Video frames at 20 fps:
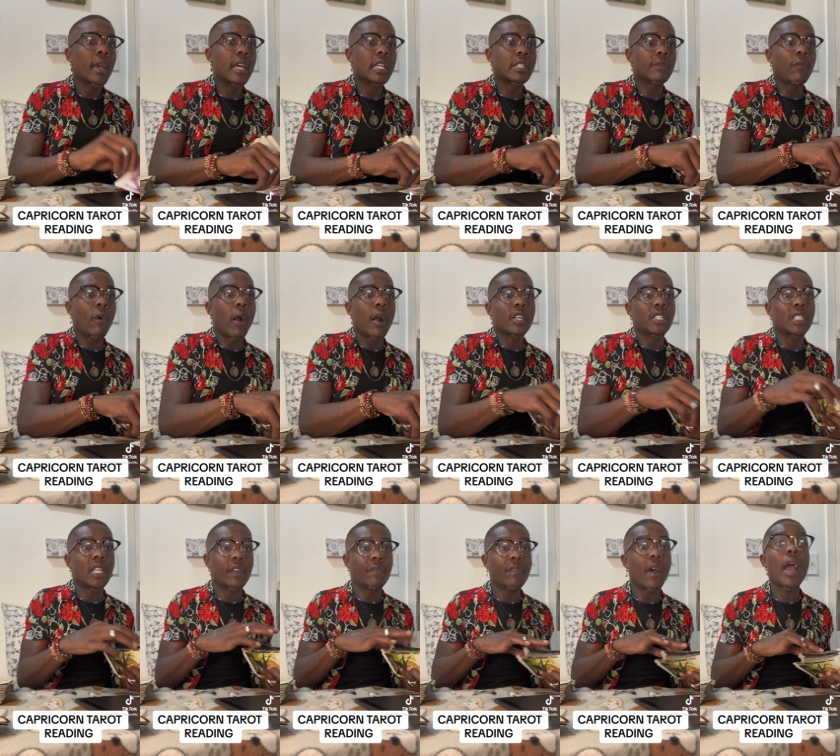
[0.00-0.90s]
as far as
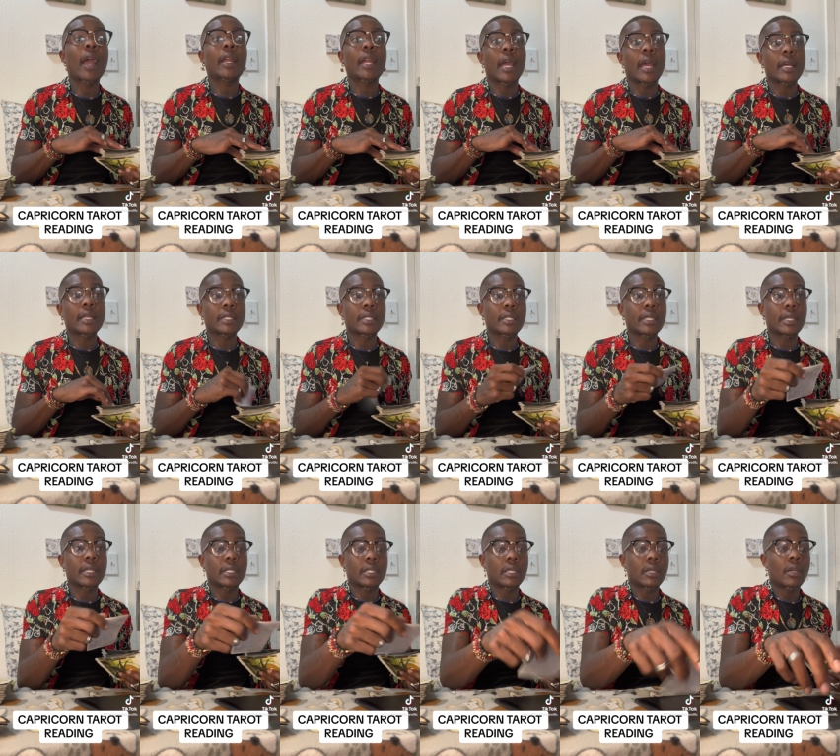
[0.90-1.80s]
your
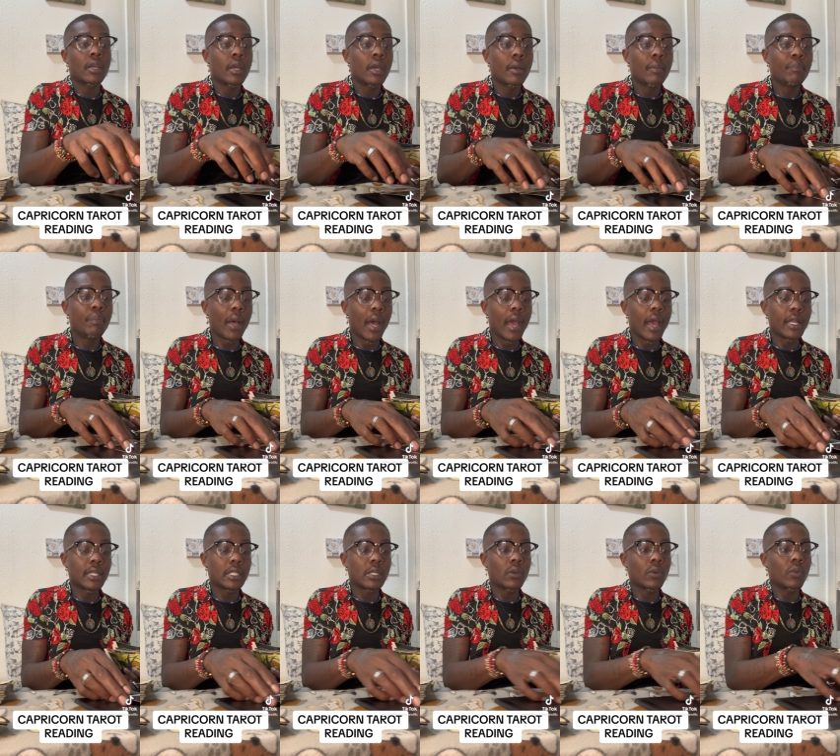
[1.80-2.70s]
finances.
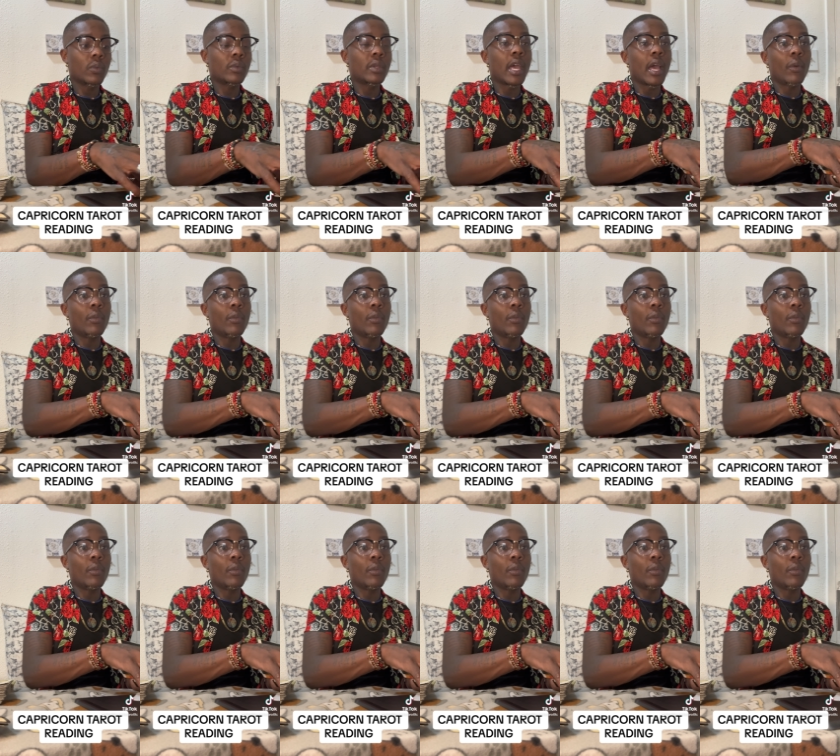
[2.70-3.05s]
But yeah,